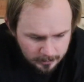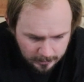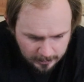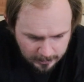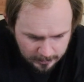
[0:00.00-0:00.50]

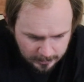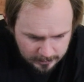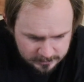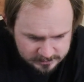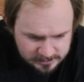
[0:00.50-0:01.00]

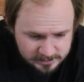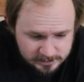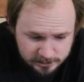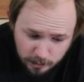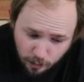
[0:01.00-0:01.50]
It is a
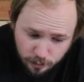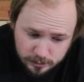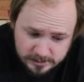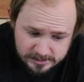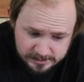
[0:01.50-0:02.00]
slow
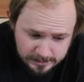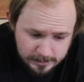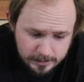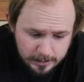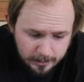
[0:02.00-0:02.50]

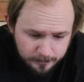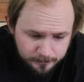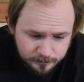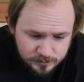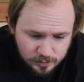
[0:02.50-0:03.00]
sinking.
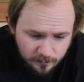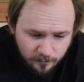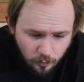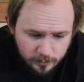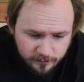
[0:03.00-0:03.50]
So a
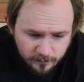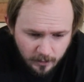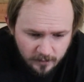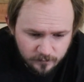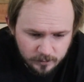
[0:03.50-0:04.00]

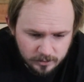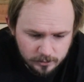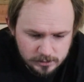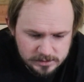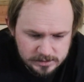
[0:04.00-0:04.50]

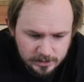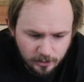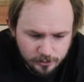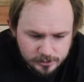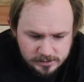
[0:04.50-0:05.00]
45mm
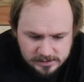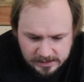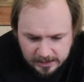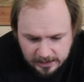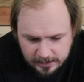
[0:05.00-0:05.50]
slow
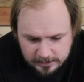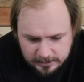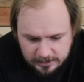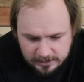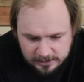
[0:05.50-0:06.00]
sinking
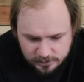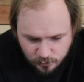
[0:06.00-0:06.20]
little